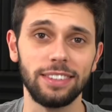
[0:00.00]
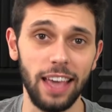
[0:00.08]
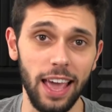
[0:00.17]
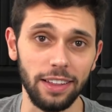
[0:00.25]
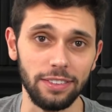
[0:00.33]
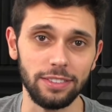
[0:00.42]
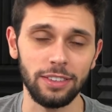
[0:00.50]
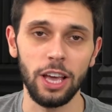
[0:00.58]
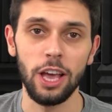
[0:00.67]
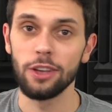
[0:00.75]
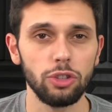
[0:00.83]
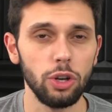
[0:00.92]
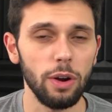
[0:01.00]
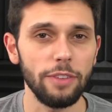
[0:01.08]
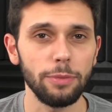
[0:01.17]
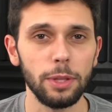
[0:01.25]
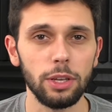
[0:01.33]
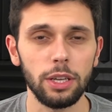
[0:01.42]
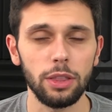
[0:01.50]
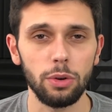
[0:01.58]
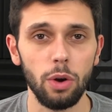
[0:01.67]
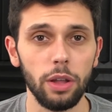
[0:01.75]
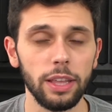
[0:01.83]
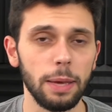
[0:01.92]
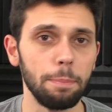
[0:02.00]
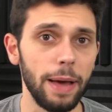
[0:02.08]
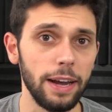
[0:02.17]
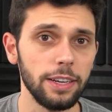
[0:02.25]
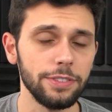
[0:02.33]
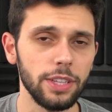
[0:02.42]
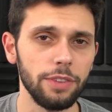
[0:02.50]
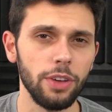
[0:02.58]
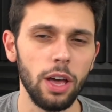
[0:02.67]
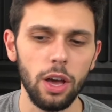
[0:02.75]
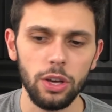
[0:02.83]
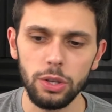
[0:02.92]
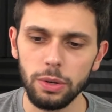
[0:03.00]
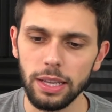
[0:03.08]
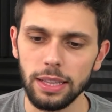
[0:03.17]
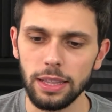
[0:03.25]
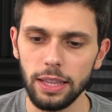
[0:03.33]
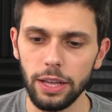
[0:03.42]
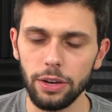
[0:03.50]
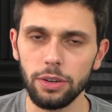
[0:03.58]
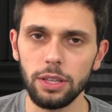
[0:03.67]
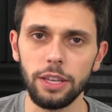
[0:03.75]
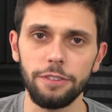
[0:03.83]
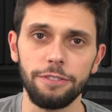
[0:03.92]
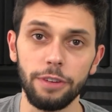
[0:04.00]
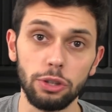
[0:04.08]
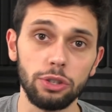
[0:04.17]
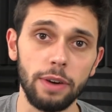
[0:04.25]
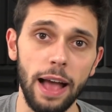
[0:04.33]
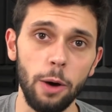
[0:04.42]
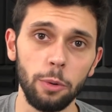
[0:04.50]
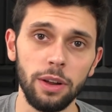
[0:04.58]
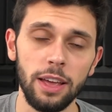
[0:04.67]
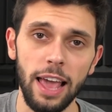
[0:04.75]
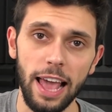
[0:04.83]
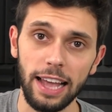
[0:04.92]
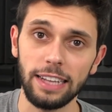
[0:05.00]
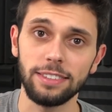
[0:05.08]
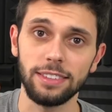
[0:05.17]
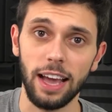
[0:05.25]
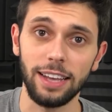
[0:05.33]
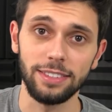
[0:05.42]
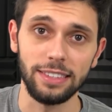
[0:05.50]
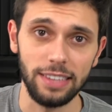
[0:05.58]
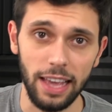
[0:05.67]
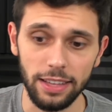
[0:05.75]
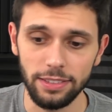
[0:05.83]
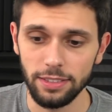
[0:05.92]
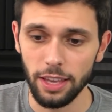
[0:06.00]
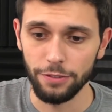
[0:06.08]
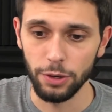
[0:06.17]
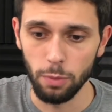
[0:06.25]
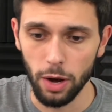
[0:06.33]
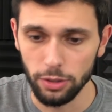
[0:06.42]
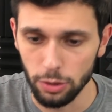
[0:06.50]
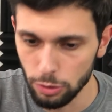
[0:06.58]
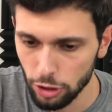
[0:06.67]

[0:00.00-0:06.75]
and tens. So you don't have to be looking through all the competitive stuff. You can literally filter out eights, nines, and tens if you want to,